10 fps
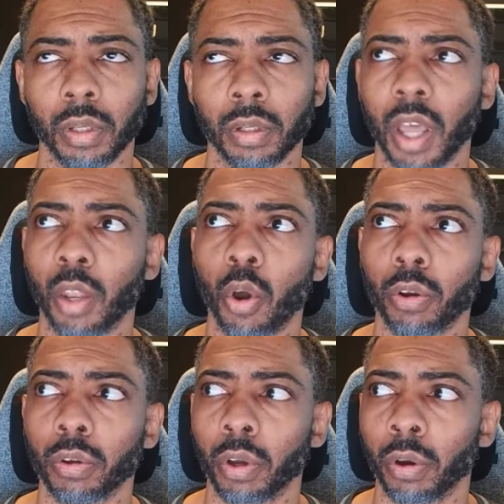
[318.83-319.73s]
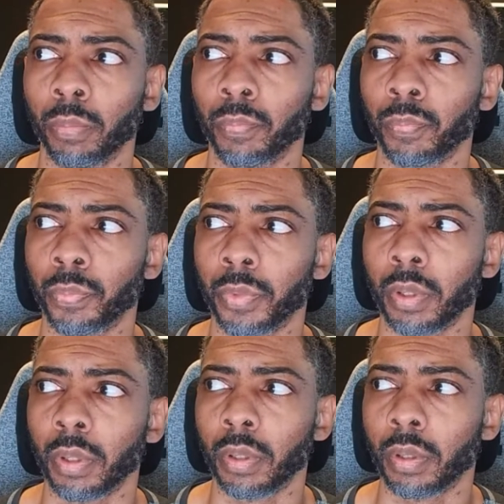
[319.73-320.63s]
Not long ago,
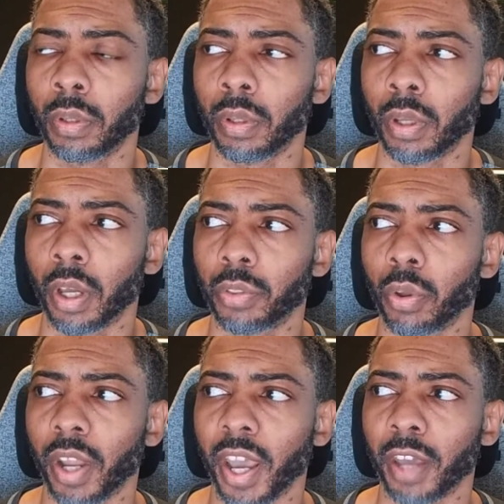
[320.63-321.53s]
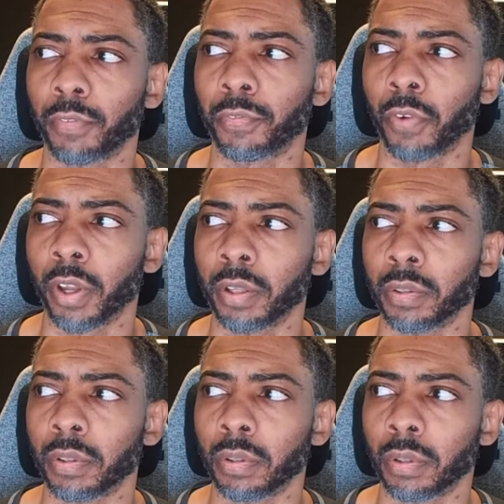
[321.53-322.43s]
I thought I had a
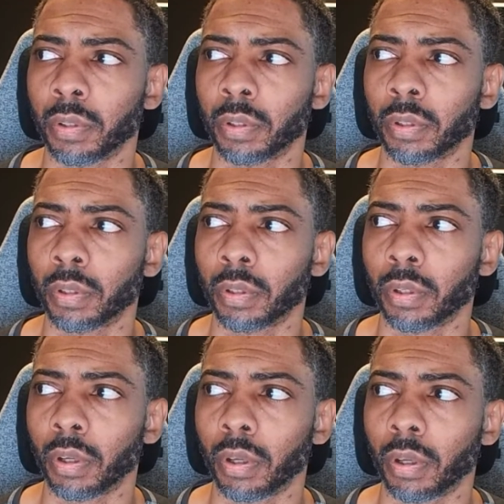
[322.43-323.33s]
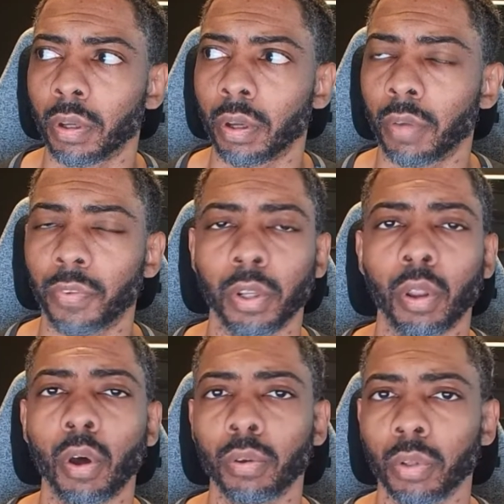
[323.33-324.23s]
friend of a
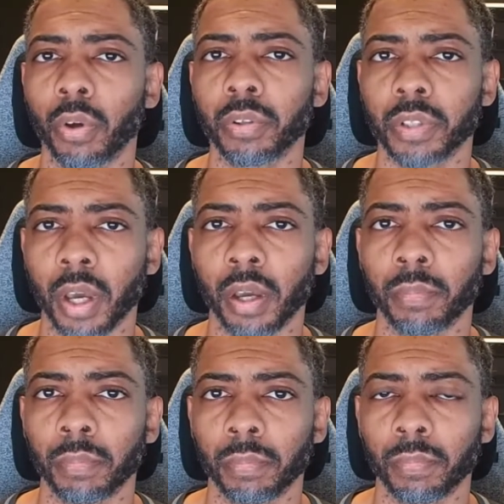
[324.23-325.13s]
long, long time.